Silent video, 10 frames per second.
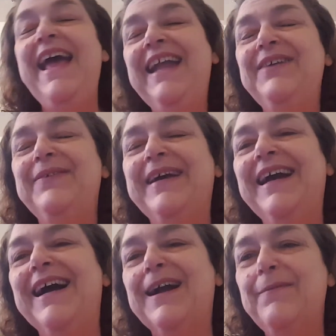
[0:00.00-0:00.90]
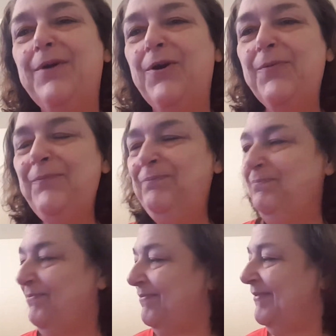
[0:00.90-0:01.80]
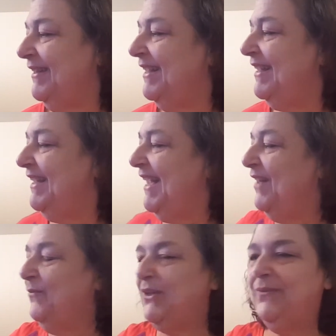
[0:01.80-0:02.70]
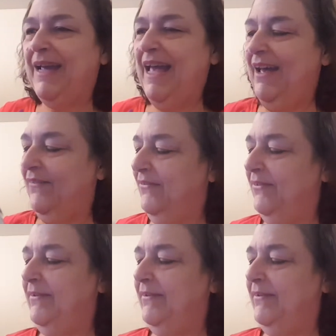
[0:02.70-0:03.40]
Anyway, I come home. And what do I have?